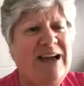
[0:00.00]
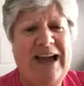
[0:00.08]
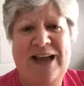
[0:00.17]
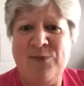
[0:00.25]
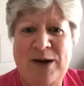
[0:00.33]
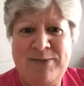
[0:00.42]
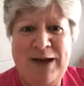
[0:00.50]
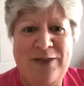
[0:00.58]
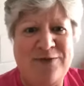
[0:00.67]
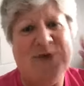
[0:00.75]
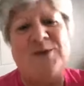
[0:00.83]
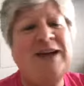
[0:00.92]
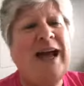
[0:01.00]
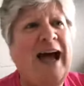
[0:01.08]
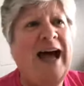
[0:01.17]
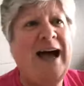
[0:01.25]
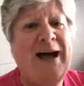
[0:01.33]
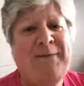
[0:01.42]
in one mouthful.
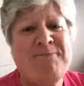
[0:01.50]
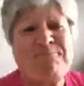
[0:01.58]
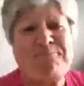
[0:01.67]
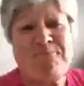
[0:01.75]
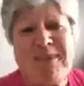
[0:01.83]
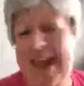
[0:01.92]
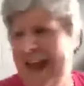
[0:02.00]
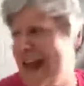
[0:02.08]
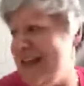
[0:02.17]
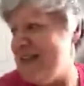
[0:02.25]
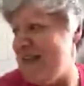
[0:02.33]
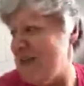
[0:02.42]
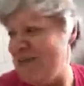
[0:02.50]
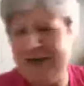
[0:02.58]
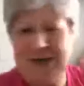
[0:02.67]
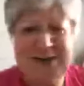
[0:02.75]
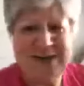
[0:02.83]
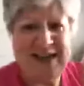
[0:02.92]
And so there's
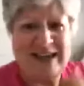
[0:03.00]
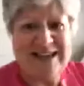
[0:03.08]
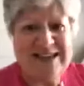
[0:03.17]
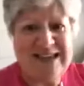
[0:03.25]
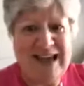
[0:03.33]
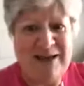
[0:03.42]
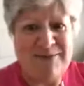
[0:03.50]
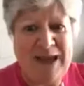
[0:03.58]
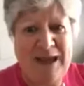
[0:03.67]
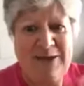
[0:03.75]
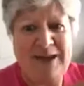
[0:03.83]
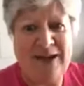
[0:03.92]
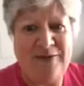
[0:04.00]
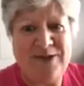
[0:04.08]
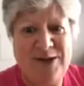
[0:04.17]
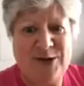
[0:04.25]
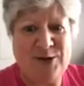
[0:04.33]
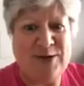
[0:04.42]
pictures of that coming, if
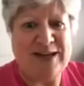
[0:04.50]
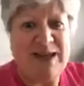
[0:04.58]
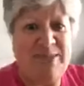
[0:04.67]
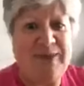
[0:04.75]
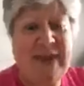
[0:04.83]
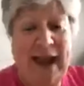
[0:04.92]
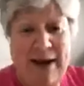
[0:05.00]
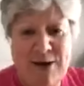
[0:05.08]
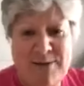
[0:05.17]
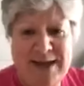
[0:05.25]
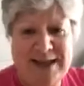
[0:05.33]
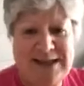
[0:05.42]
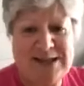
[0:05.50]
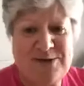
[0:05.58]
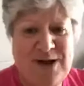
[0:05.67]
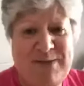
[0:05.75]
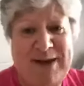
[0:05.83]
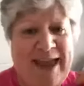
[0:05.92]
they're not already there, but they are on my
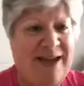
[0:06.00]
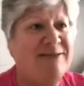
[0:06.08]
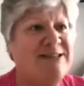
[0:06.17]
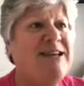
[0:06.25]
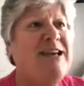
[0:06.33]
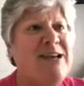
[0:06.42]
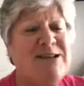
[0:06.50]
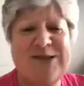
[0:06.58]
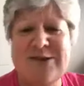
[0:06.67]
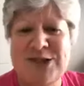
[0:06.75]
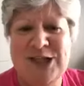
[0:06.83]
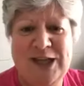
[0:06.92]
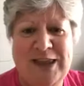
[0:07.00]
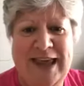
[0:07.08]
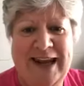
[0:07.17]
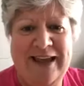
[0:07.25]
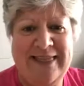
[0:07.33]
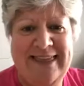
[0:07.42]
Instagram account. So check
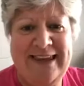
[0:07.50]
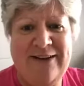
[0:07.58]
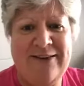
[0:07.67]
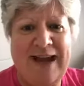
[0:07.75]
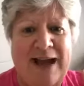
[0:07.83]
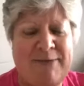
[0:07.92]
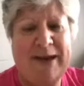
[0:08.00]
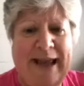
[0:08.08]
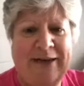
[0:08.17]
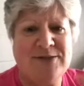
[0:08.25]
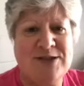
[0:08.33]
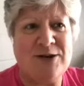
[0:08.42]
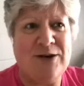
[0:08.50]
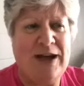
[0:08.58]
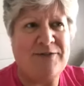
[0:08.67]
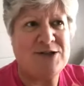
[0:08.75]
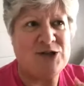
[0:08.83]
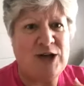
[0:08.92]
that out there. It have
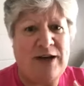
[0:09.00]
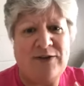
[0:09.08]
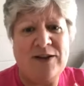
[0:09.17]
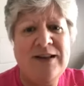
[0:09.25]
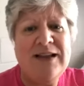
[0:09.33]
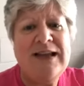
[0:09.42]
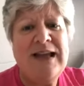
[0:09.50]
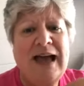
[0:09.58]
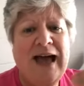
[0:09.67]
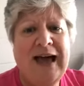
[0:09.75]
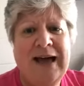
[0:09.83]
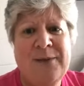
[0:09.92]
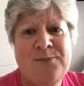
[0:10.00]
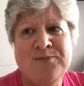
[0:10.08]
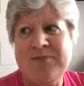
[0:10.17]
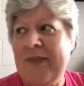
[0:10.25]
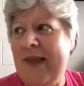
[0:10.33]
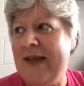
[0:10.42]
to travel.
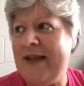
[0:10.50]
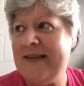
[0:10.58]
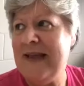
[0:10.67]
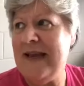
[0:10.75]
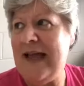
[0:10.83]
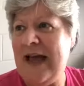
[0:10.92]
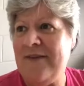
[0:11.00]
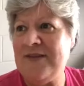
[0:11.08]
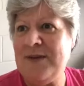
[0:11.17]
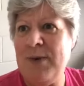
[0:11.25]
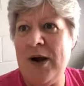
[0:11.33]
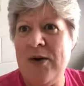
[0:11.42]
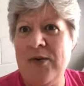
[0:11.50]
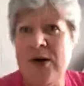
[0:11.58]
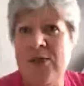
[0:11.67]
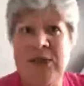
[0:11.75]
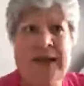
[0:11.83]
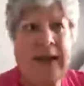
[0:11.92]
Then after
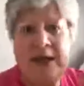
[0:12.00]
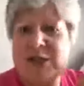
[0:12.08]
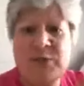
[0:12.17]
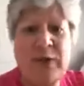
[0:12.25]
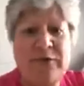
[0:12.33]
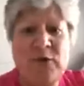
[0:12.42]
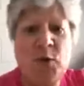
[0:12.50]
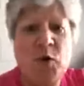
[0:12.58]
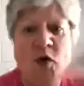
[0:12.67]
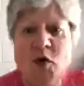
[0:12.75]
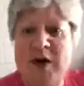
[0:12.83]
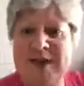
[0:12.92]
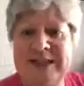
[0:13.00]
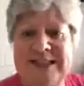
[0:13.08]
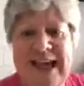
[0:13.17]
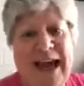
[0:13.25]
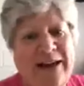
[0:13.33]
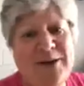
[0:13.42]
Pairoa, we actually went for a walk around the
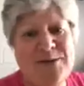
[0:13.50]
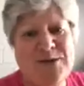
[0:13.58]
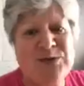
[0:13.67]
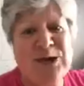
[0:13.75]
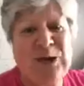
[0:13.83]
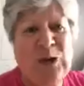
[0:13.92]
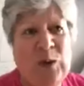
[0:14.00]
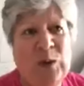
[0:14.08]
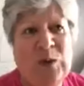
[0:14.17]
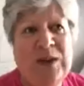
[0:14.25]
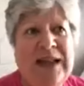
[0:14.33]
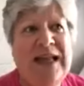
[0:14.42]
town, and it was really cool.